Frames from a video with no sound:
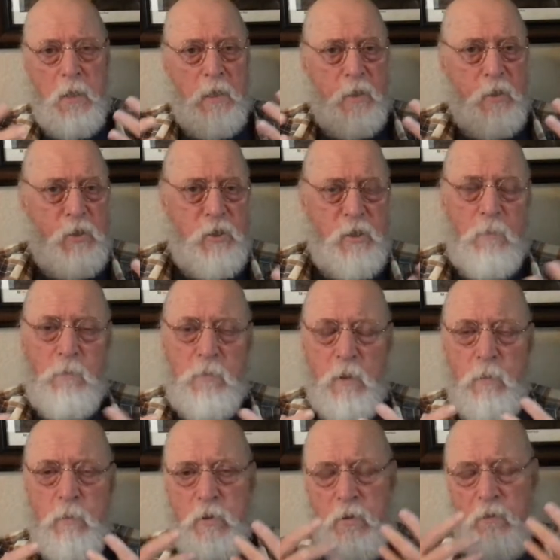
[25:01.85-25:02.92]

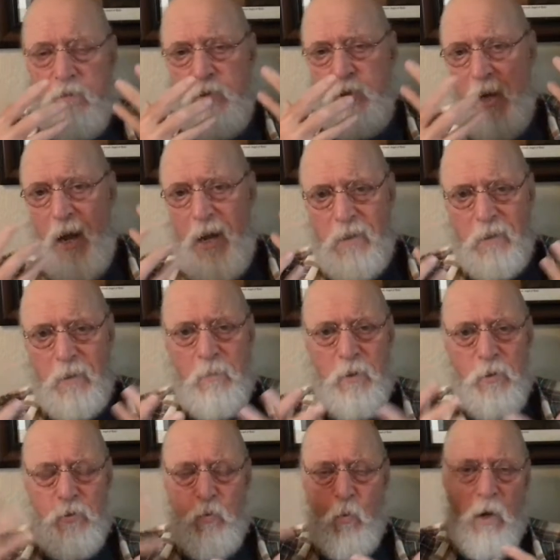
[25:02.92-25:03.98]
symptoms of child
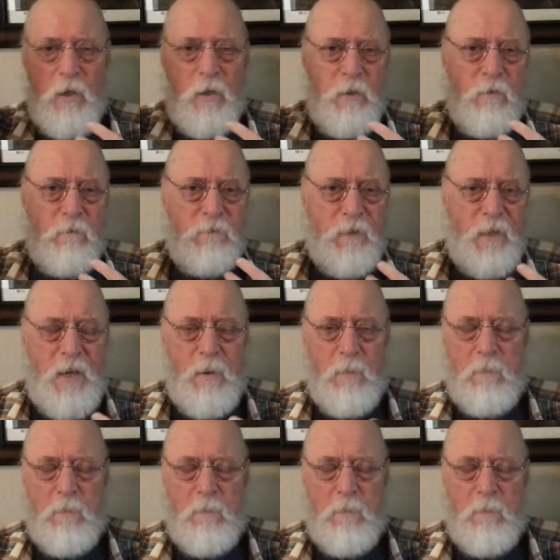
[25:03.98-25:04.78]
abuse, wanting to flee a